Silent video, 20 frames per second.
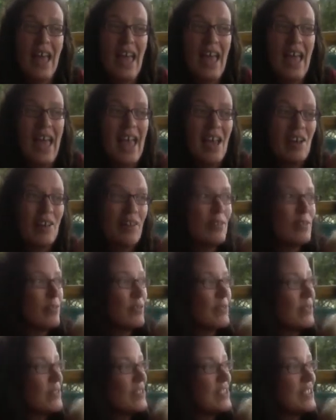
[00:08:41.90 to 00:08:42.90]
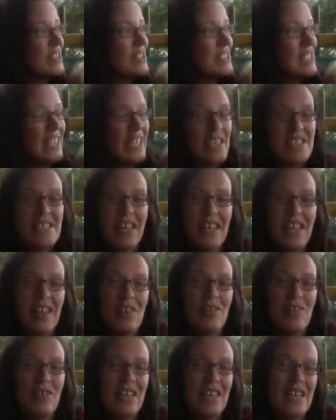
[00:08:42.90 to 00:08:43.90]
how to get together,
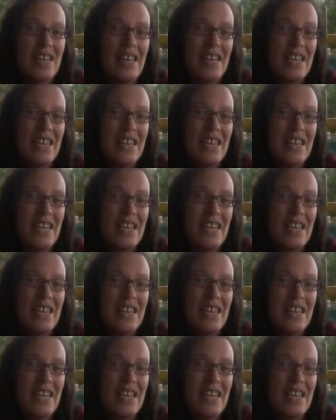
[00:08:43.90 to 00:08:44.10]
and